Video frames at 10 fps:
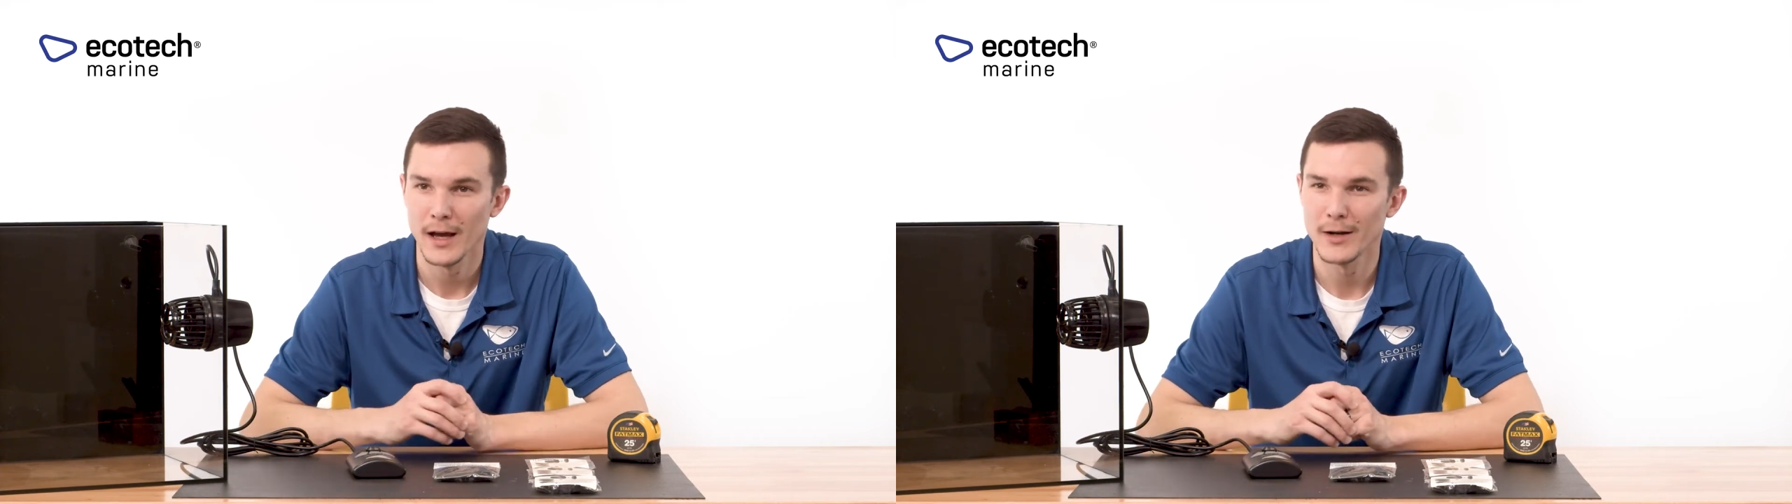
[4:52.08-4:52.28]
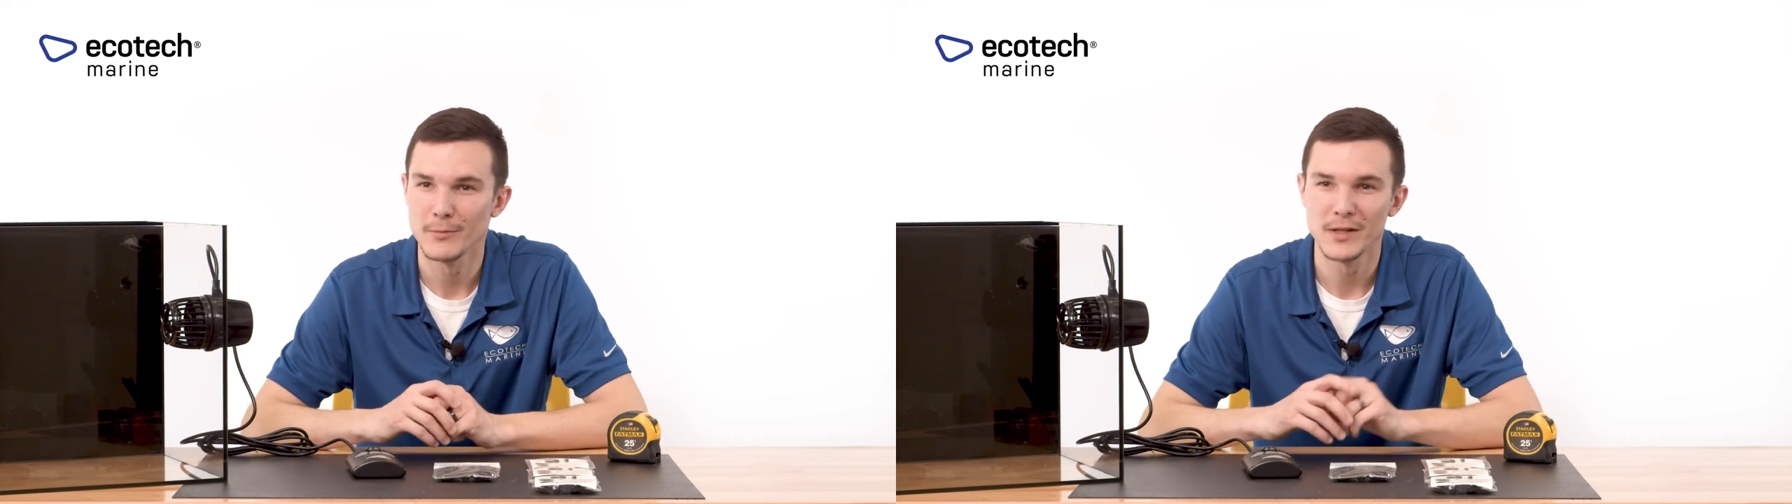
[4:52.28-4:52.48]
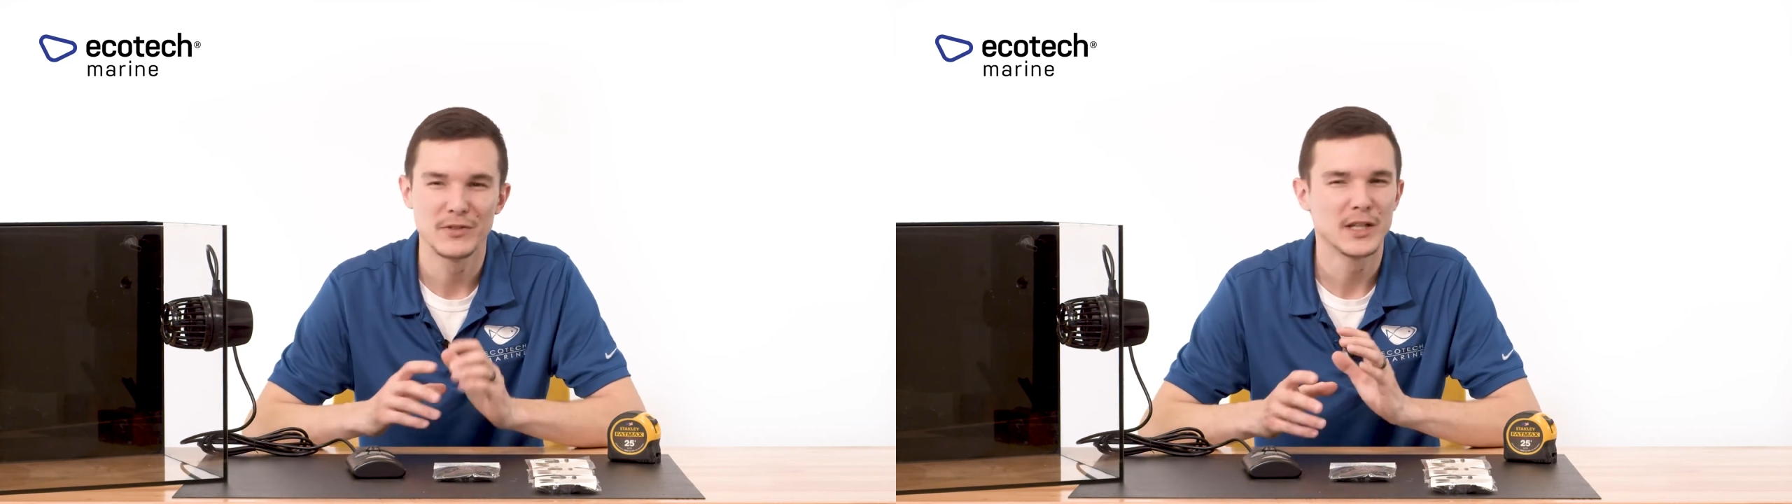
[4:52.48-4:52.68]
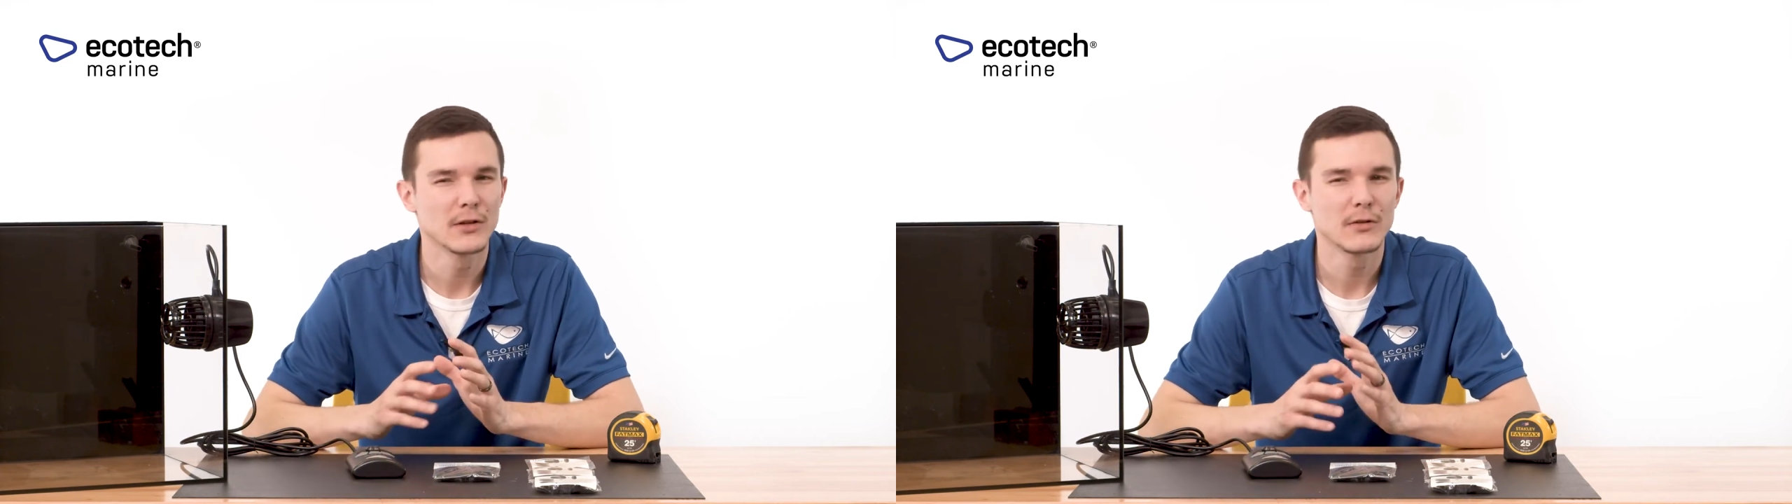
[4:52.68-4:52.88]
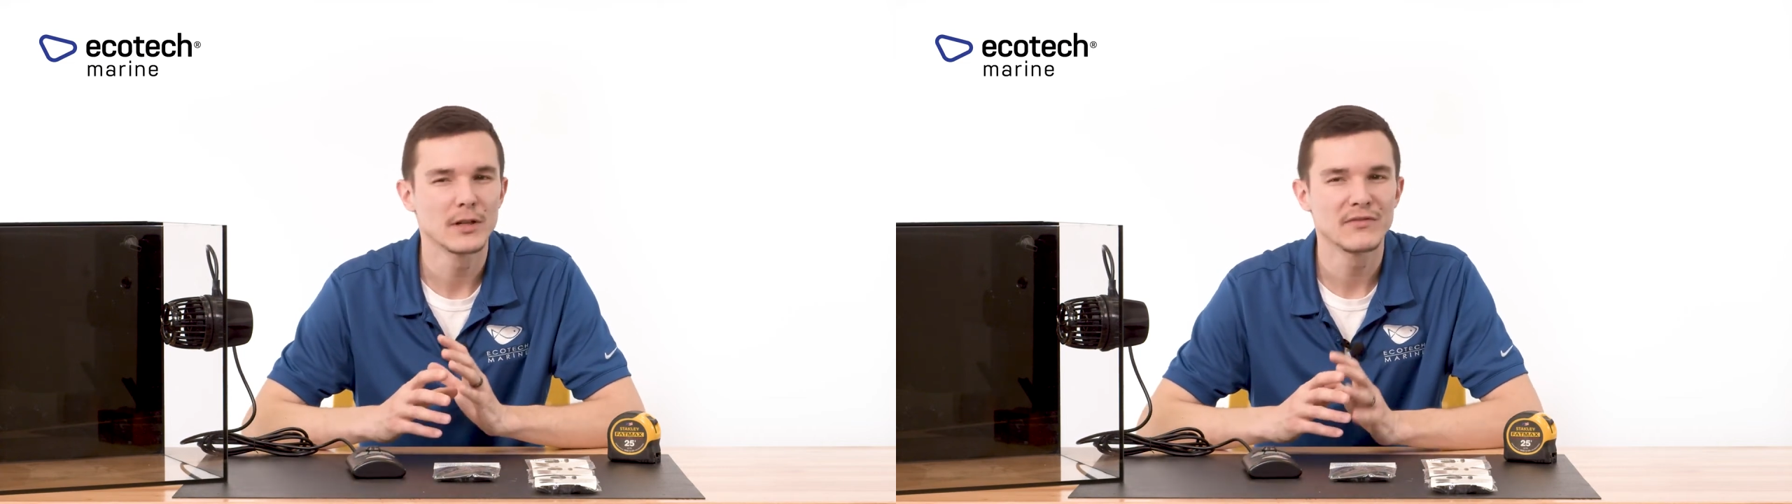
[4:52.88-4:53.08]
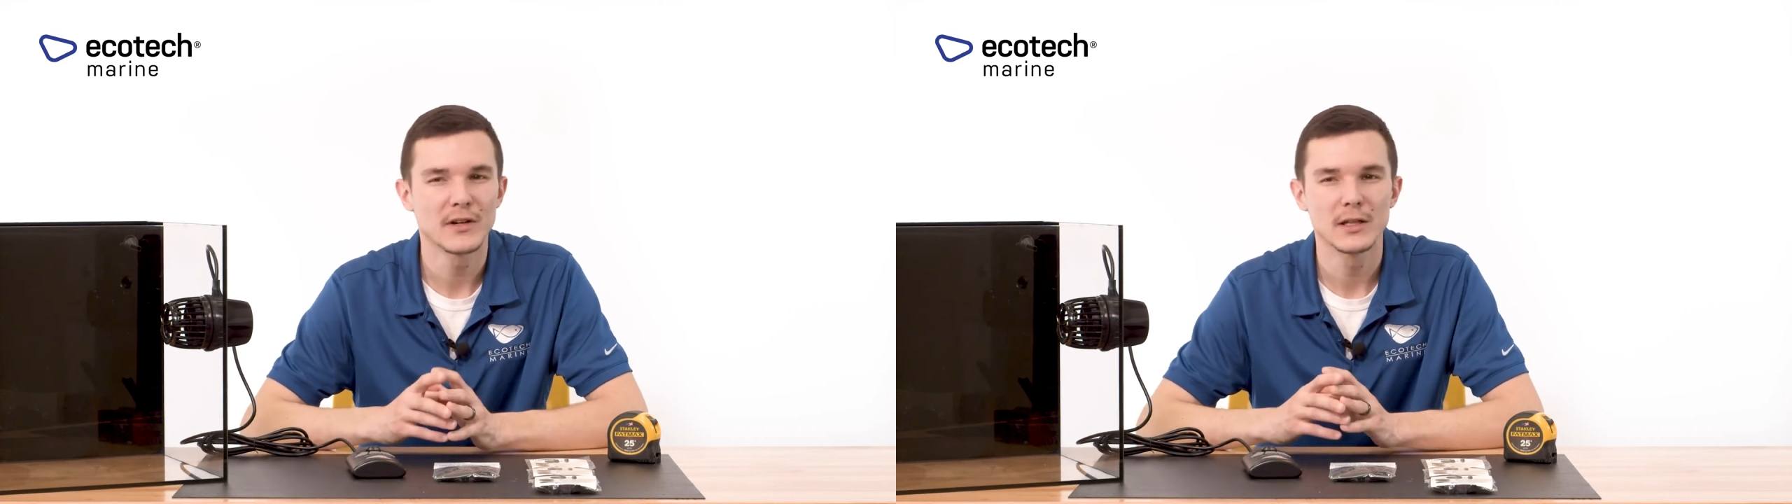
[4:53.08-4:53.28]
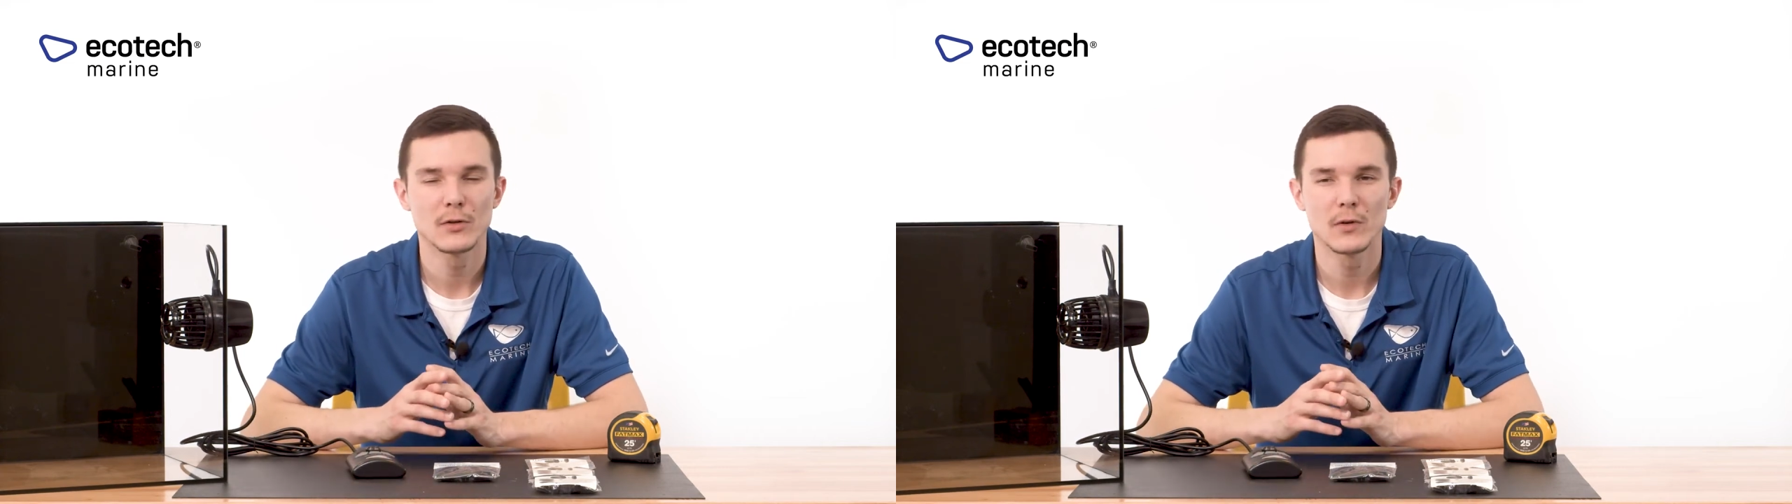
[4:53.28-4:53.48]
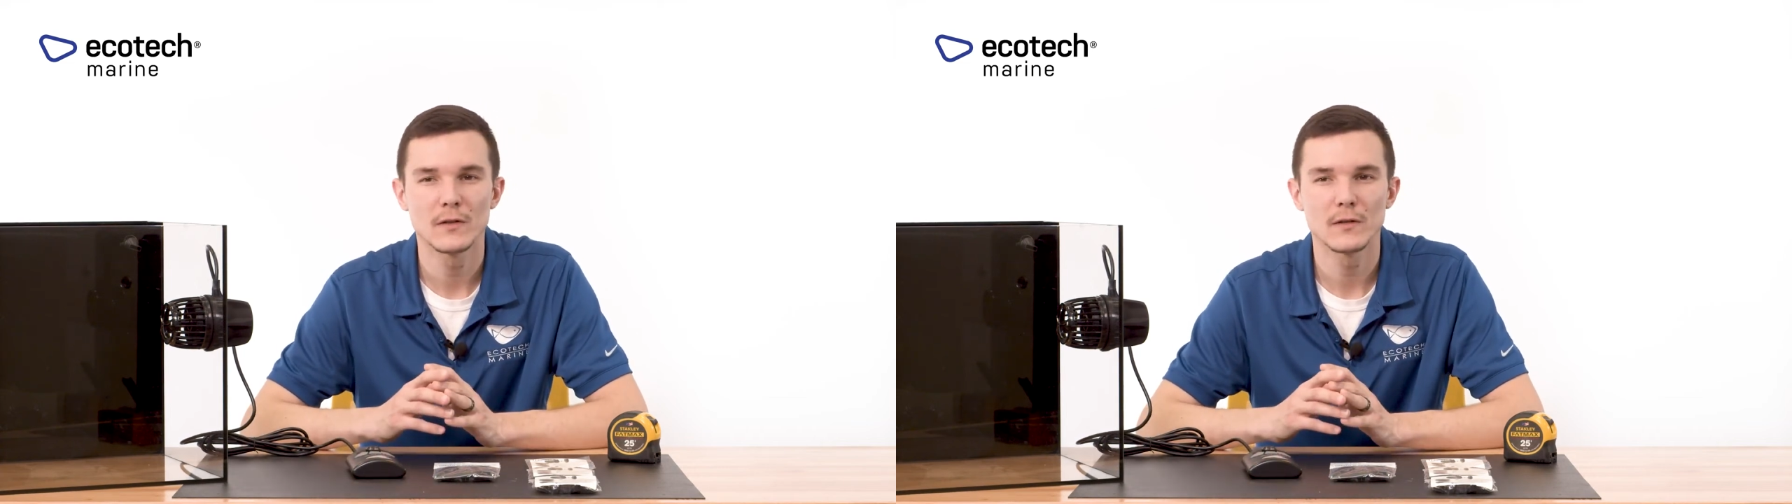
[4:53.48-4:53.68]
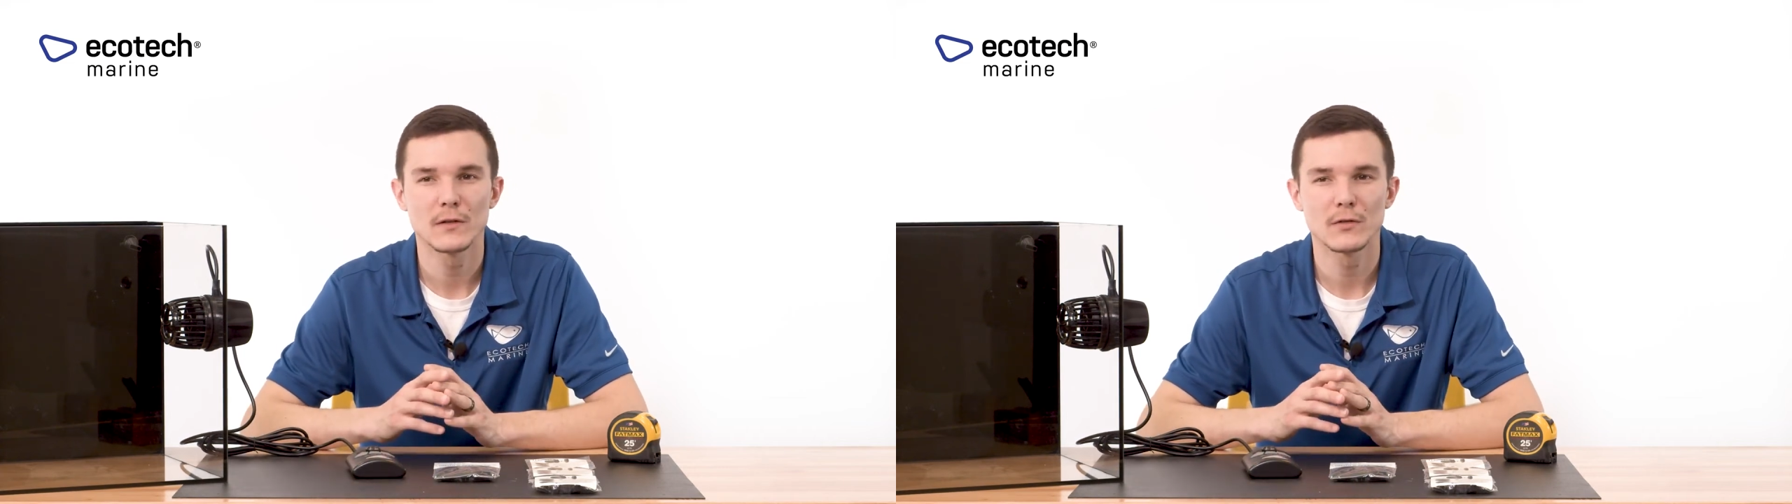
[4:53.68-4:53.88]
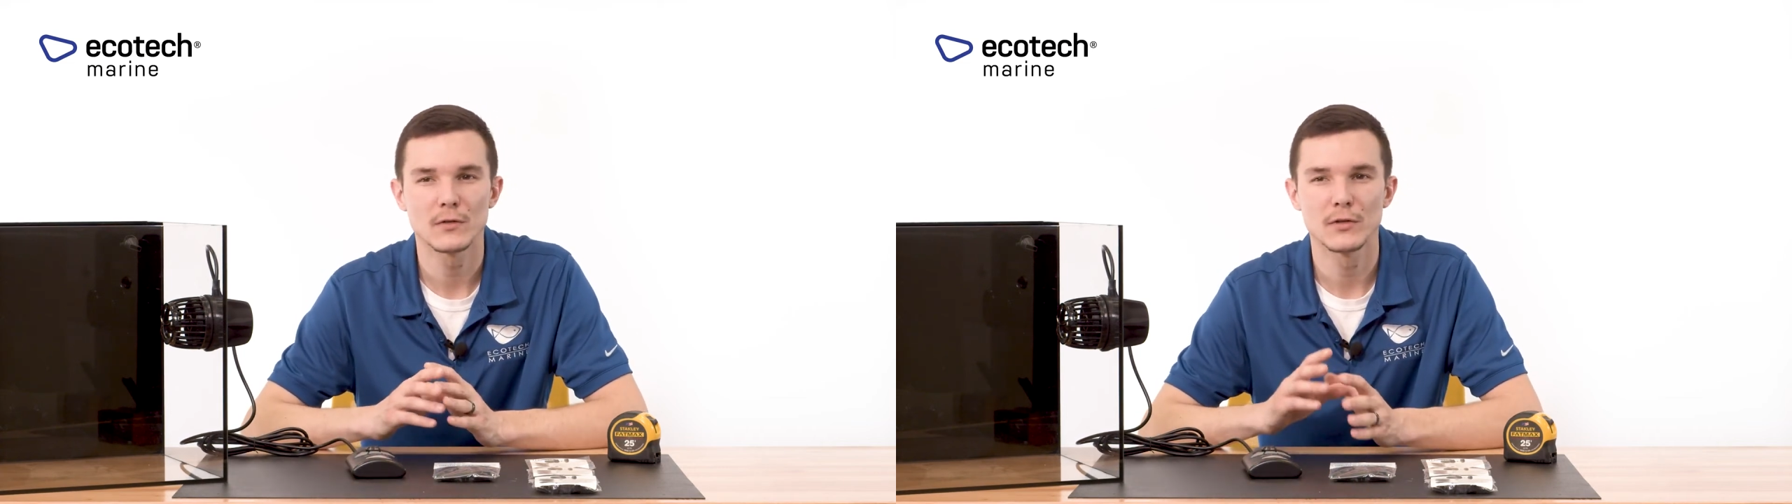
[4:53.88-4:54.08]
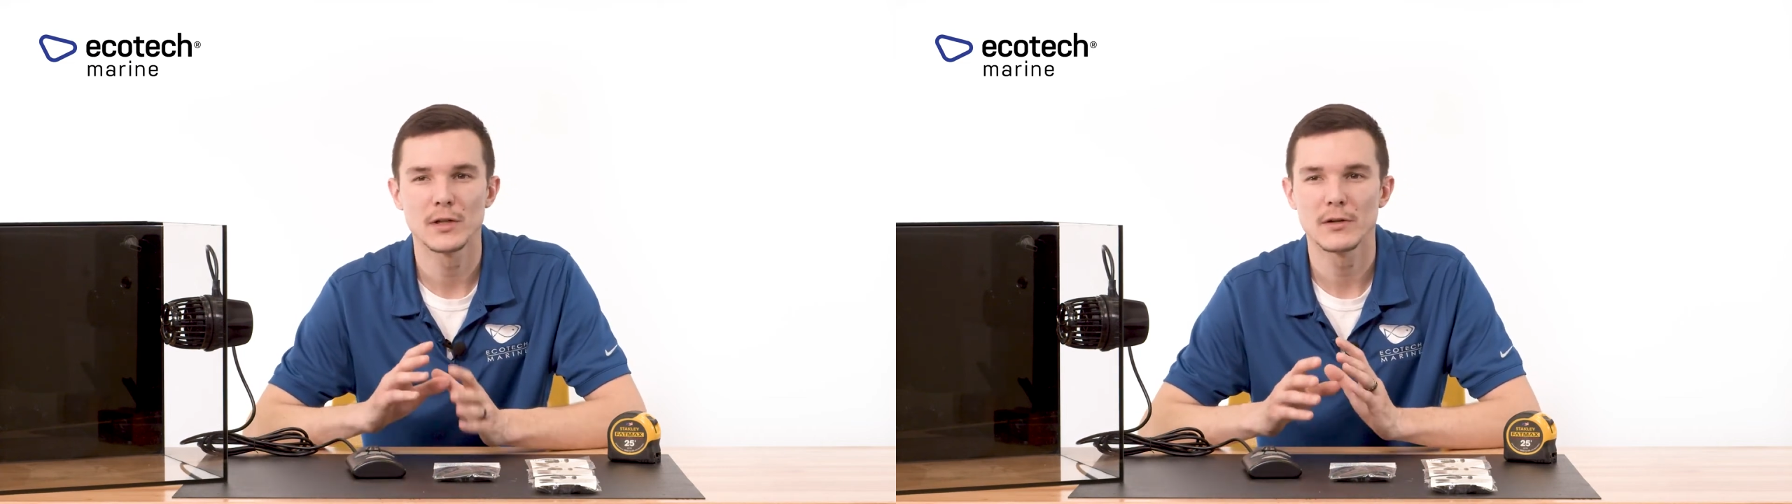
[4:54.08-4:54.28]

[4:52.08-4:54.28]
If you hear any funny noises or you